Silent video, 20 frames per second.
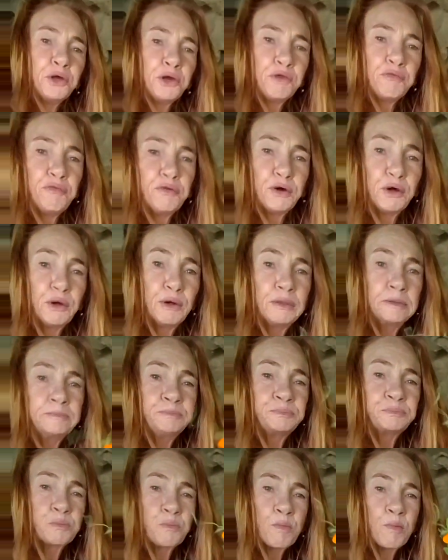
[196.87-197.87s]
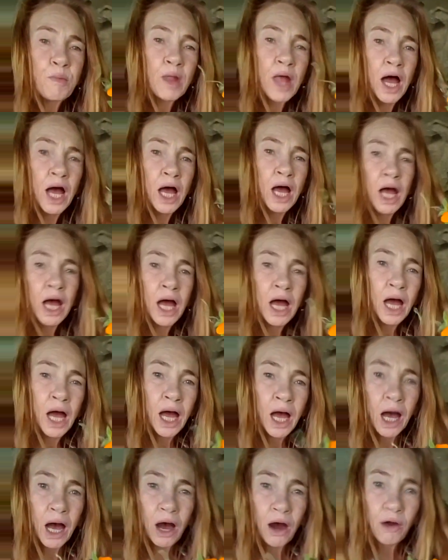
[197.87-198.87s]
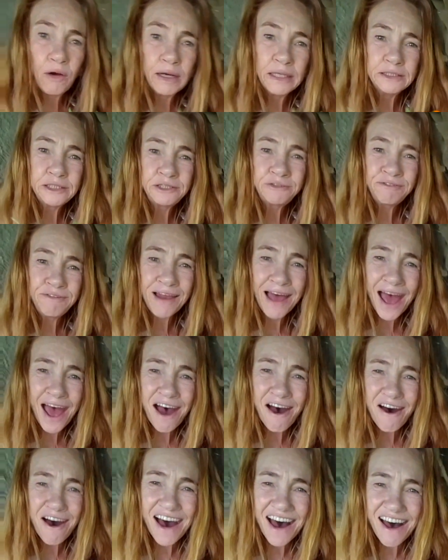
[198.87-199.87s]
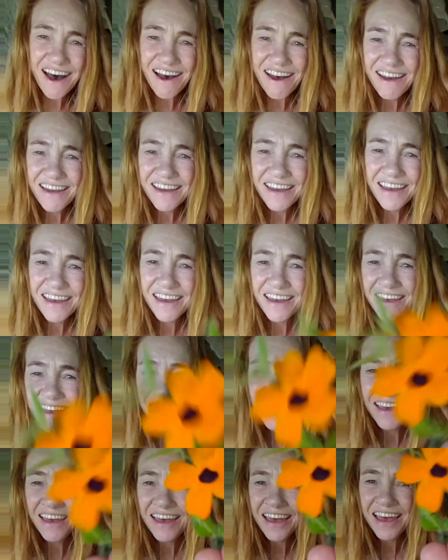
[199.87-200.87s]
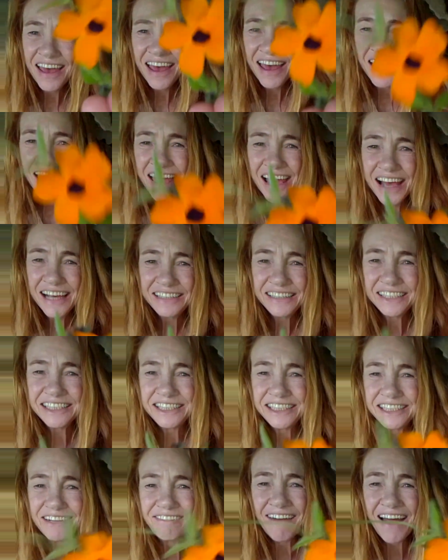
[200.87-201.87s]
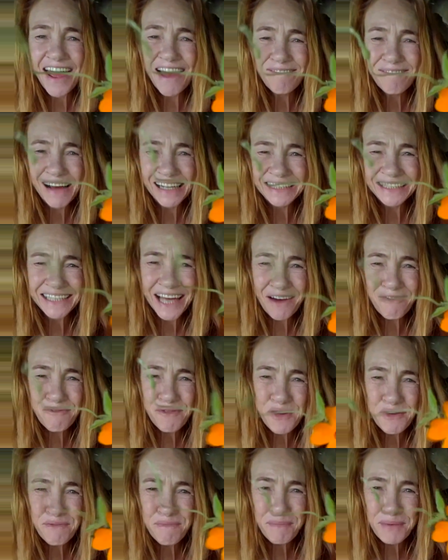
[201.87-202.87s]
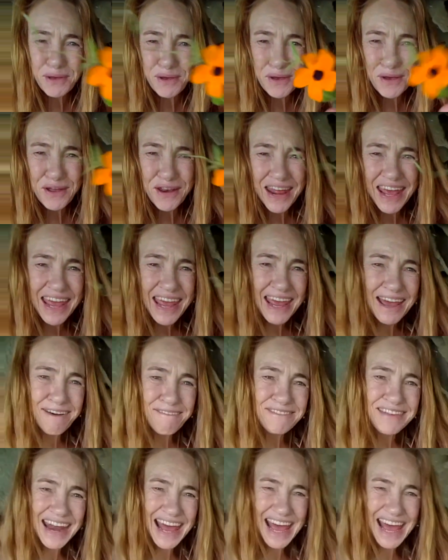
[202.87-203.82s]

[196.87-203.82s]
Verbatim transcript: beautiful orange flower to surround myself with beauty of